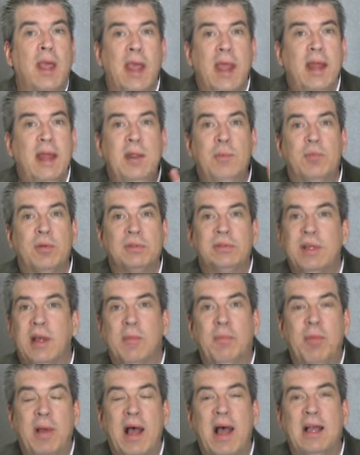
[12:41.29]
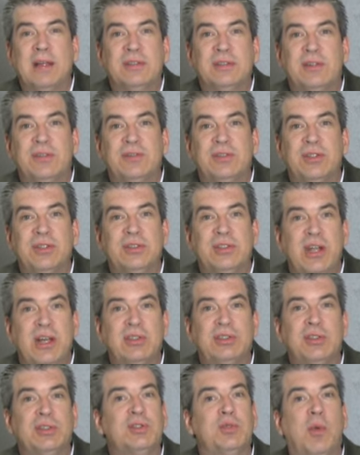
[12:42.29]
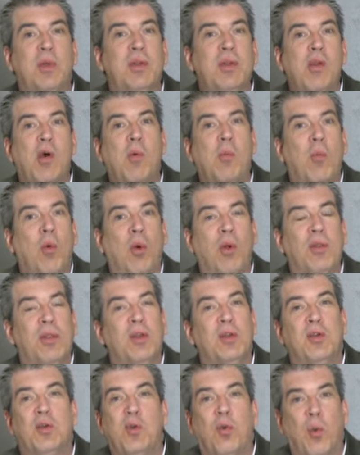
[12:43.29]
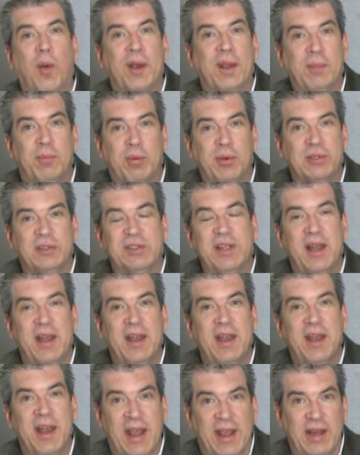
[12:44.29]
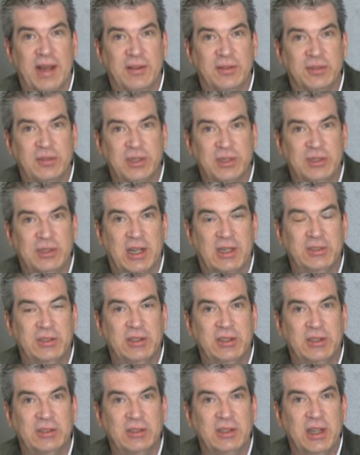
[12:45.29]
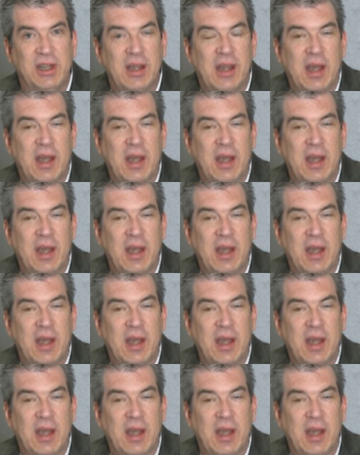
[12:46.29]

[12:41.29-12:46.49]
80% positive suggestions with no more than 20% negative suggestions.